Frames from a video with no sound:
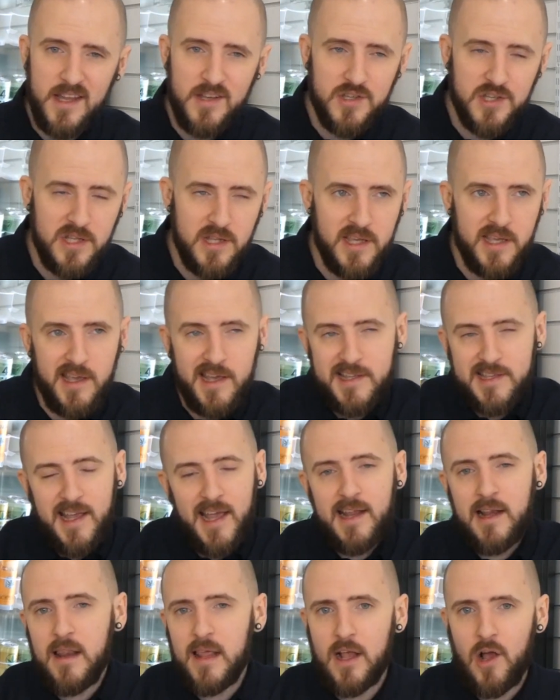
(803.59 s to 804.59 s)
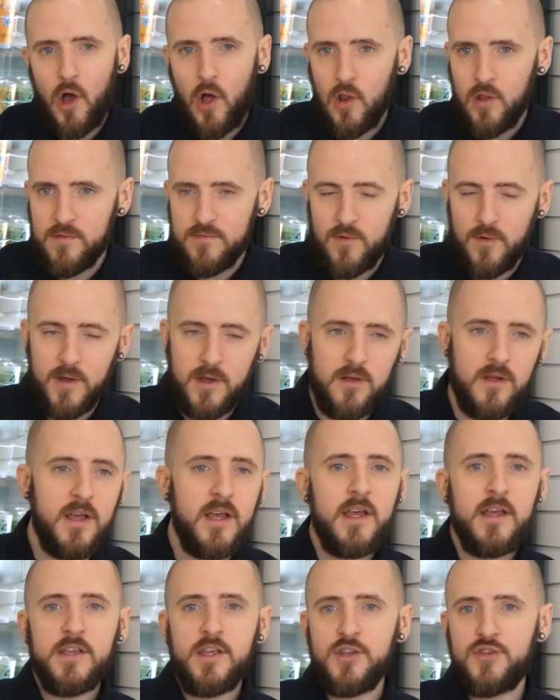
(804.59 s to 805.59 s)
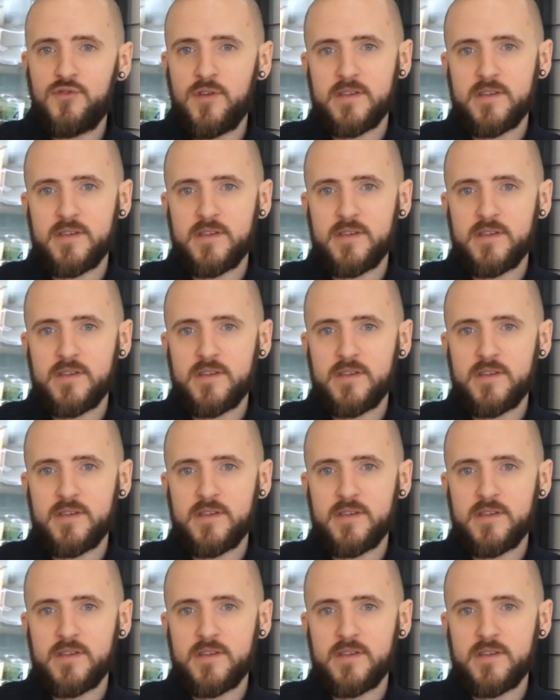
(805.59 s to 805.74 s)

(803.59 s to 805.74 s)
And essentially, it's kind of like olive oil.